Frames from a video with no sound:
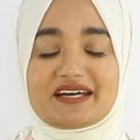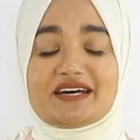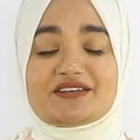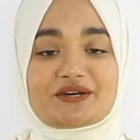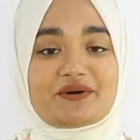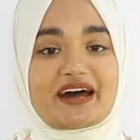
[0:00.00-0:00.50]

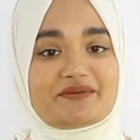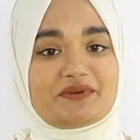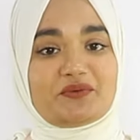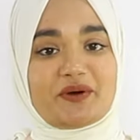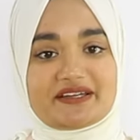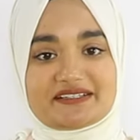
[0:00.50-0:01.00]
So I've
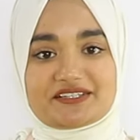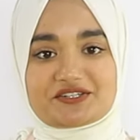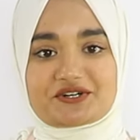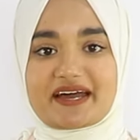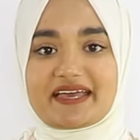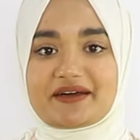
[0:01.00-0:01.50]
been wanting to
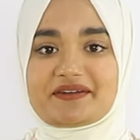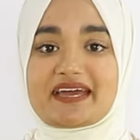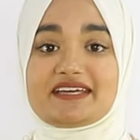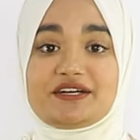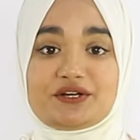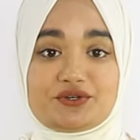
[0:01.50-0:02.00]
try out
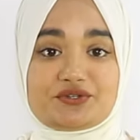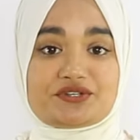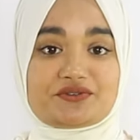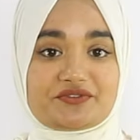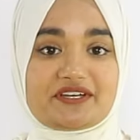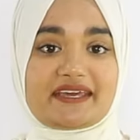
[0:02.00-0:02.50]
a
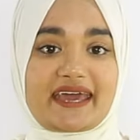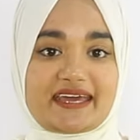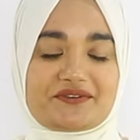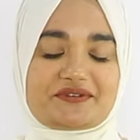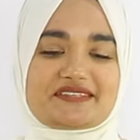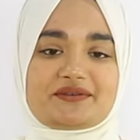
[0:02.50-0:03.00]
gluten-free
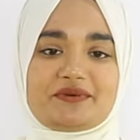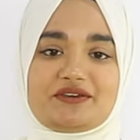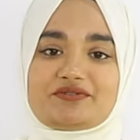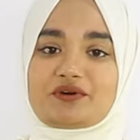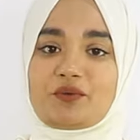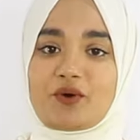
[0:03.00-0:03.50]
cake recipe
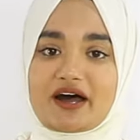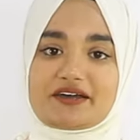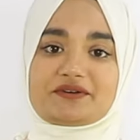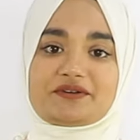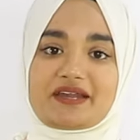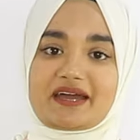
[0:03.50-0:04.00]
for a
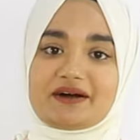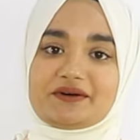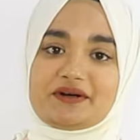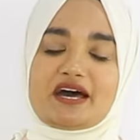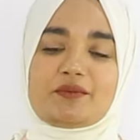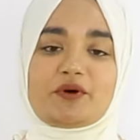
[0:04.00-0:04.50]
while now,
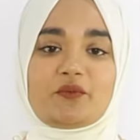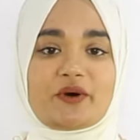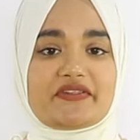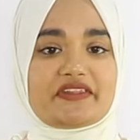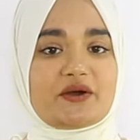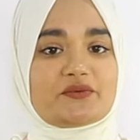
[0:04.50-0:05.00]
but
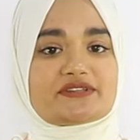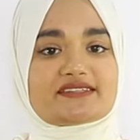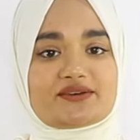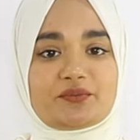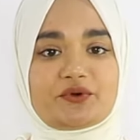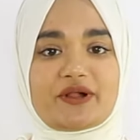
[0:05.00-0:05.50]
one that was
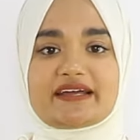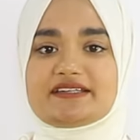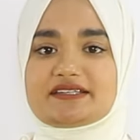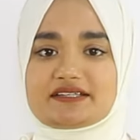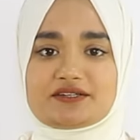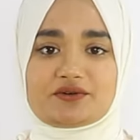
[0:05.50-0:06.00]
simple and
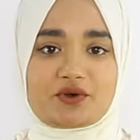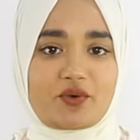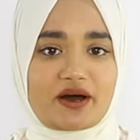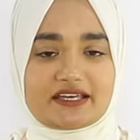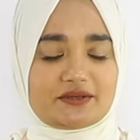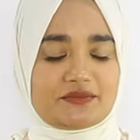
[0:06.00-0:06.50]
didn't
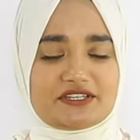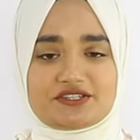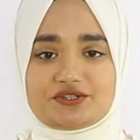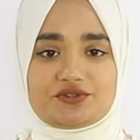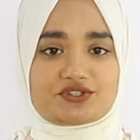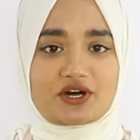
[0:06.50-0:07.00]
require me
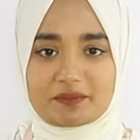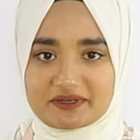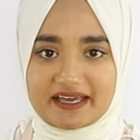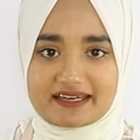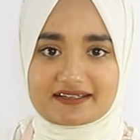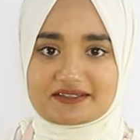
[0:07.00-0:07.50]
to use
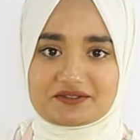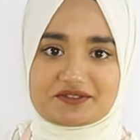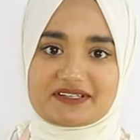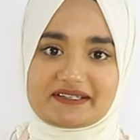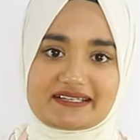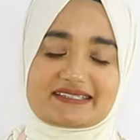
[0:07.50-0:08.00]
complicated
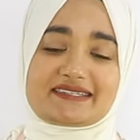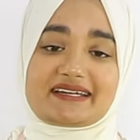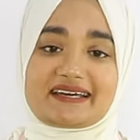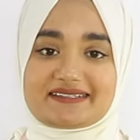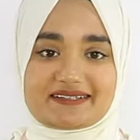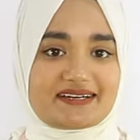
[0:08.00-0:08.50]
ingredients that
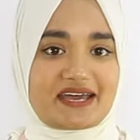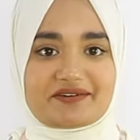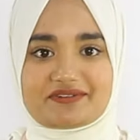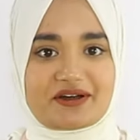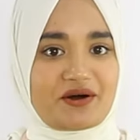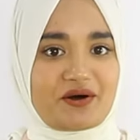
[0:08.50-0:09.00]
I didn't
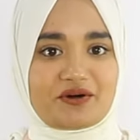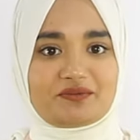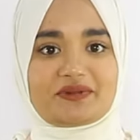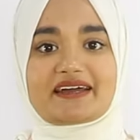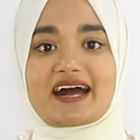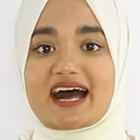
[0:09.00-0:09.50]
have at home,
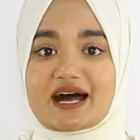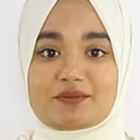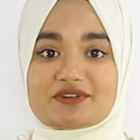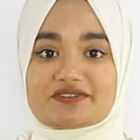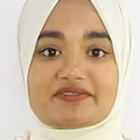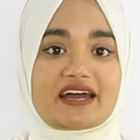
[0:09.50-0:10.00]
like
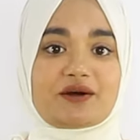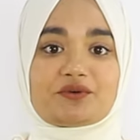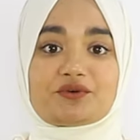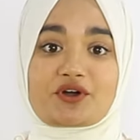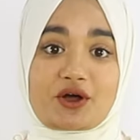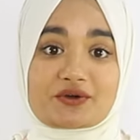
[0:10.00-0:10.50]
almond flour
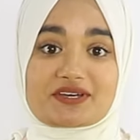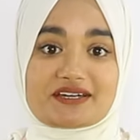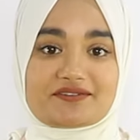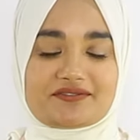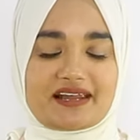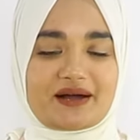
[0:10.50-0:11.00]
or
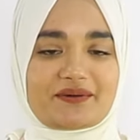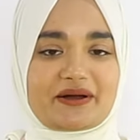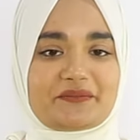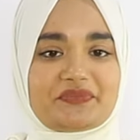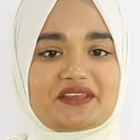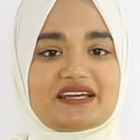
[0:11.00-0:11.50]
coconut
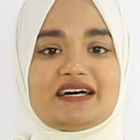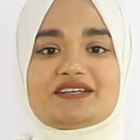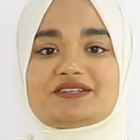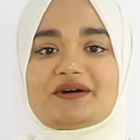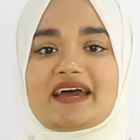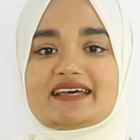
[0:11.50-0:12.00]
flour.
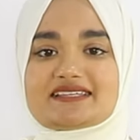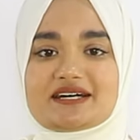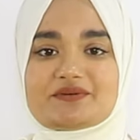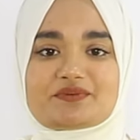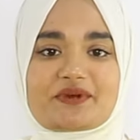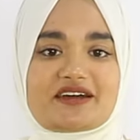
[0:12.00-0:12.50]
So as I
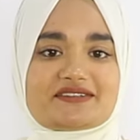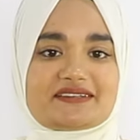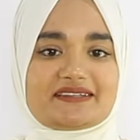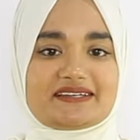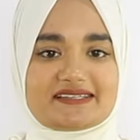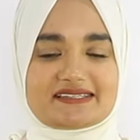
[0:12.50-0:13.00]
was
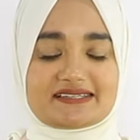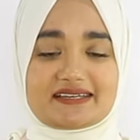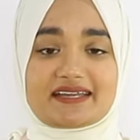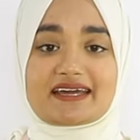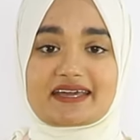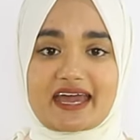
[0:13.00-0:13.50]
browsing the
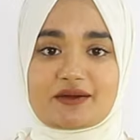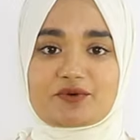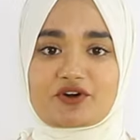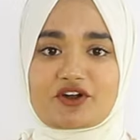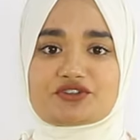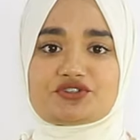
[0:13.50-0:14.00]
internet, I came
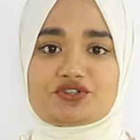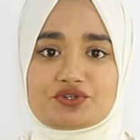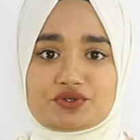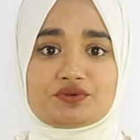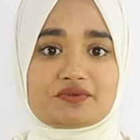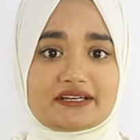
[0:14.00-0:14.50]
across
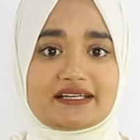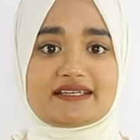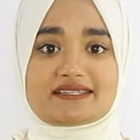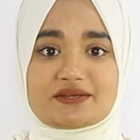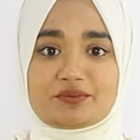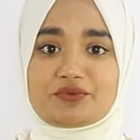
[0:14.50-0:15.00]
two really
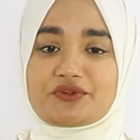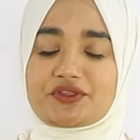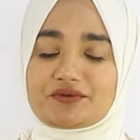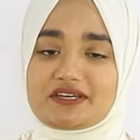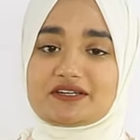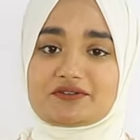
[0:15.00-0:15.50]
simple
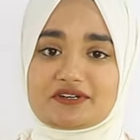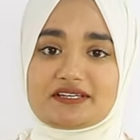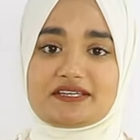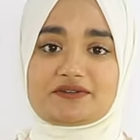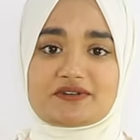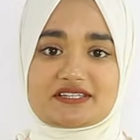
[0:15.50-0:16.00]

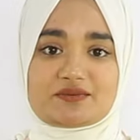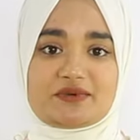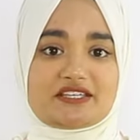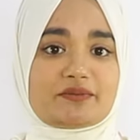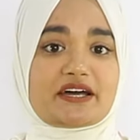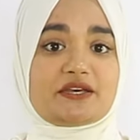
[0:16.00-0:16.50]
3-ingredient
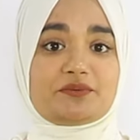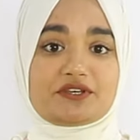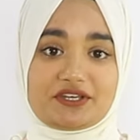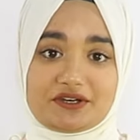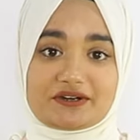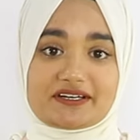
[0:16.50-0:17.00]
recipes by
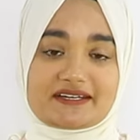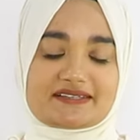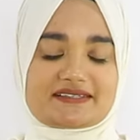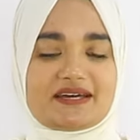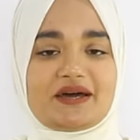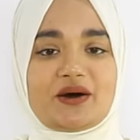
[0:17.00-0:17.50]
Epicurious,
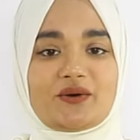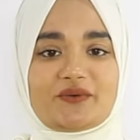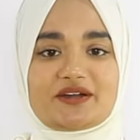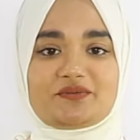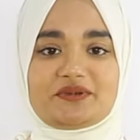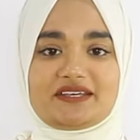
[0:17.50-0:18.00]

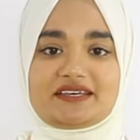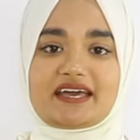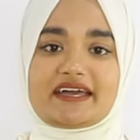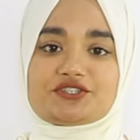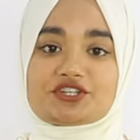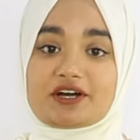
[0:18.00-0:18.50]
one being
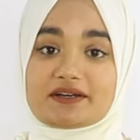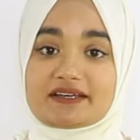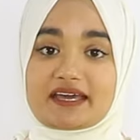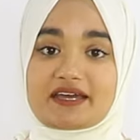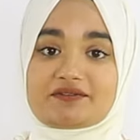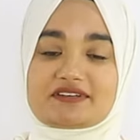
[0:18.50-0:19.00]
a
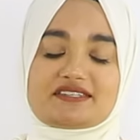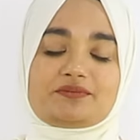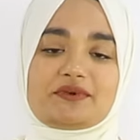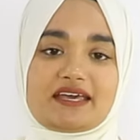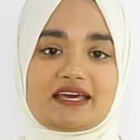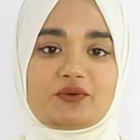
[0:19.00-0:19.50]
chocolate cake
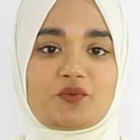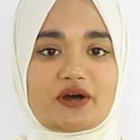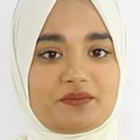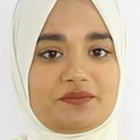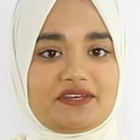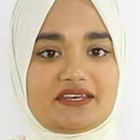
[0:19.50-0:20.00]
recipe and
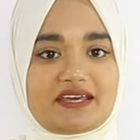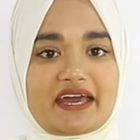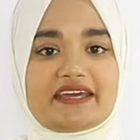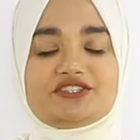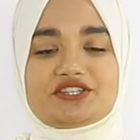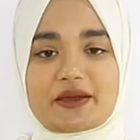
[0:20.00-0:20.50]
one being
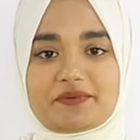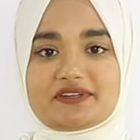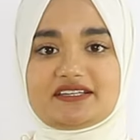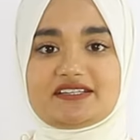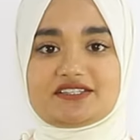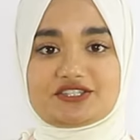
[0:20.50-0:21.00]
a
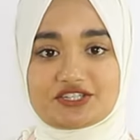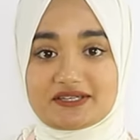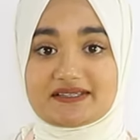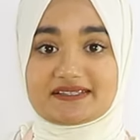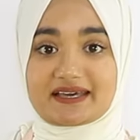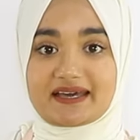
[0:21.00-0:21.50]
Japanese
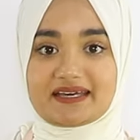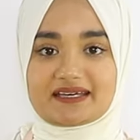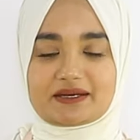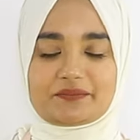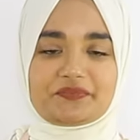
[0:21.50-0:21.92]
cheesecake.